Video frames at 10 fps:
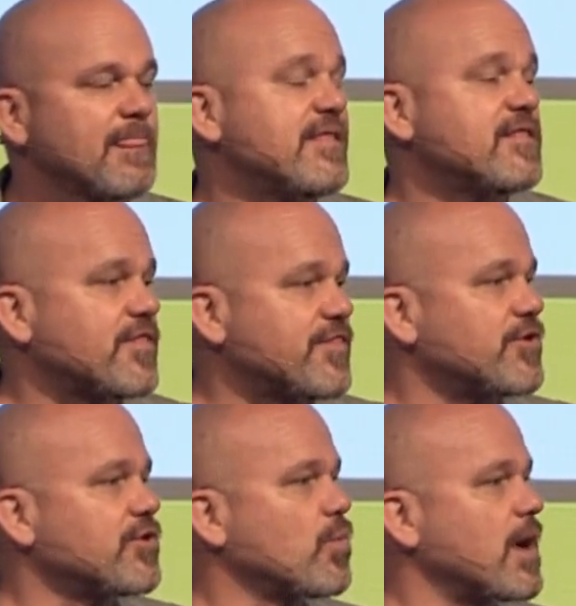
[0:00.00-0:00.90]
And then the
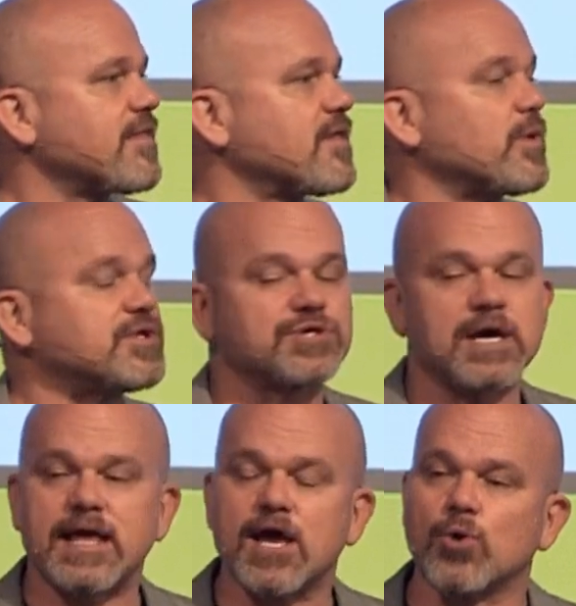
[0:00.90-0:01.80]
third way that we
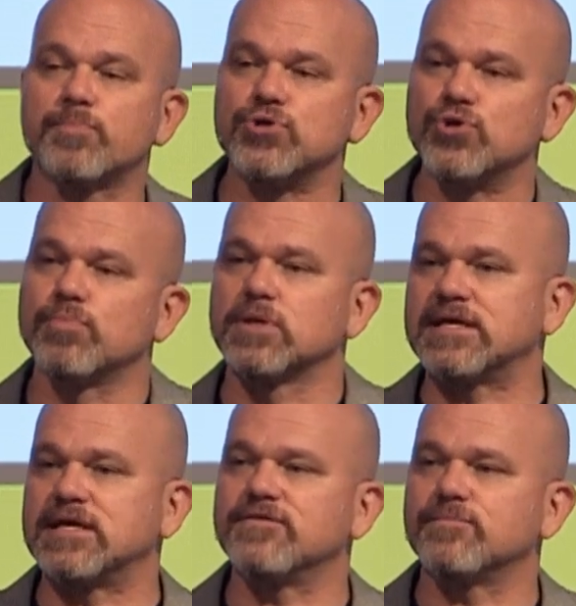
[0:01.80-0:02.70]
try to help you
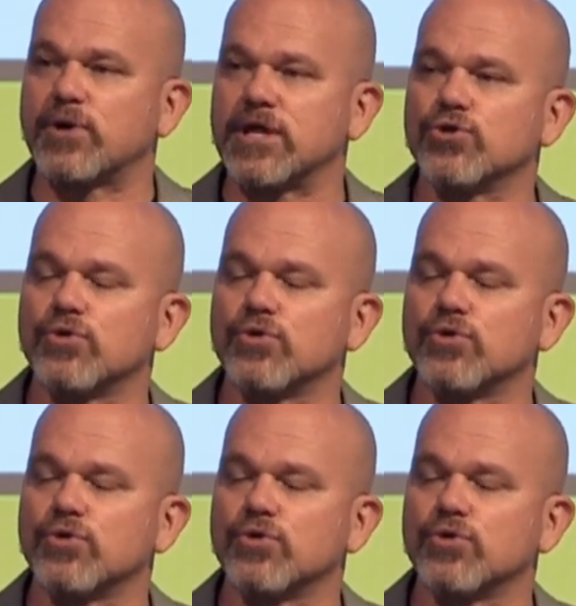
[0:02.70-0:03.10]
bring